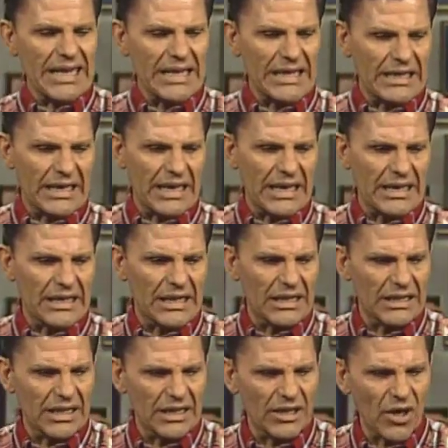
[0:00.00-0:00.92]
They
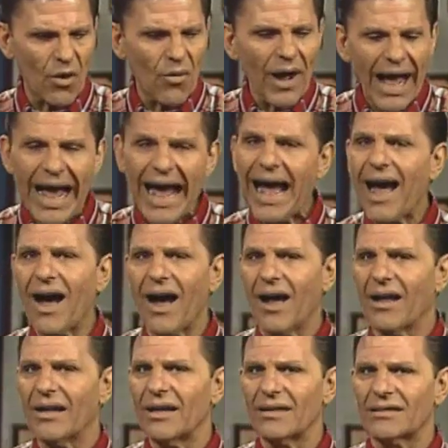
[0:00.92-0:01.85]
didn't know
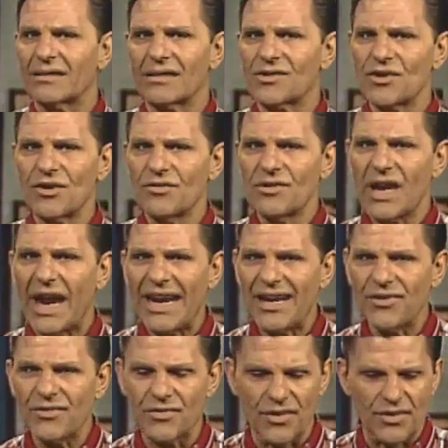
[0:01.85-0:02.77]
how. It's too
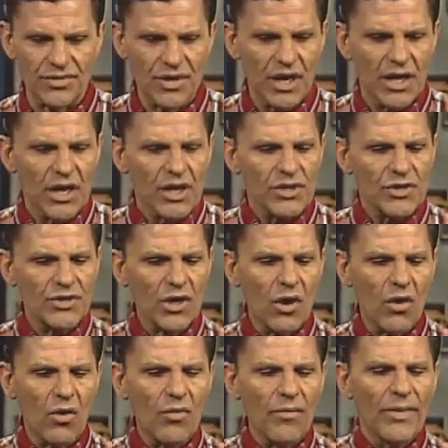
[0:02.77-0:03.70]
dangerous.
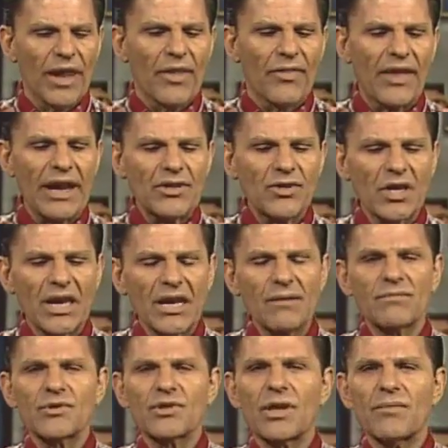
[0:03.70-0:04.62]
So they
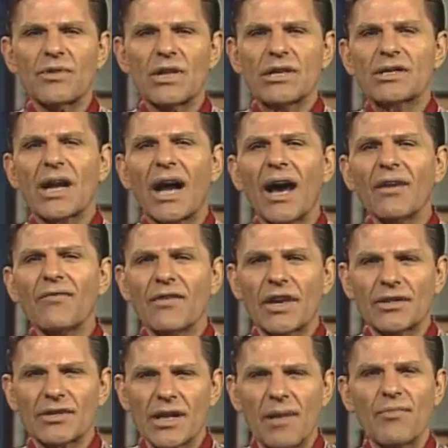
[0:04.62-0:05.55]
teamed some of these
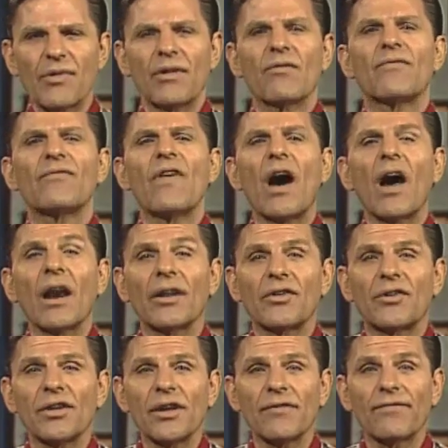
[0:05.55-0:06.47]
convicts up that would
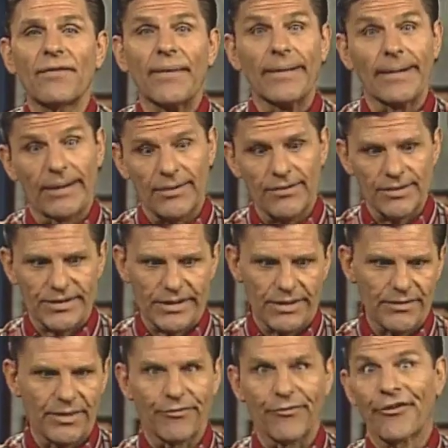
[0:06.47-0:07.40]
volunteer for it, and there were
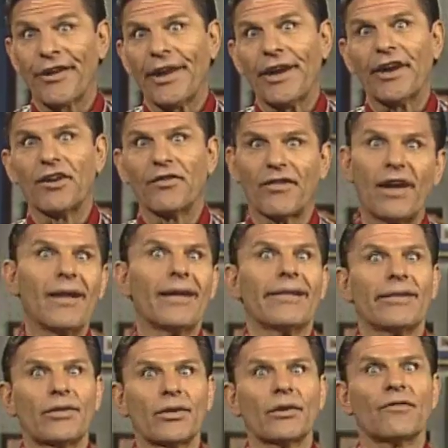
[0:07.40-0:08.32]
some of them ready to
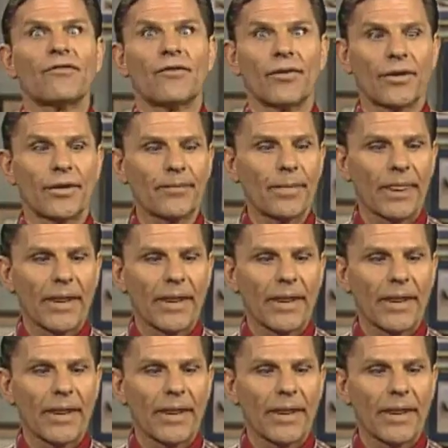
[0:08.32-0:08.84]
volunteer for it.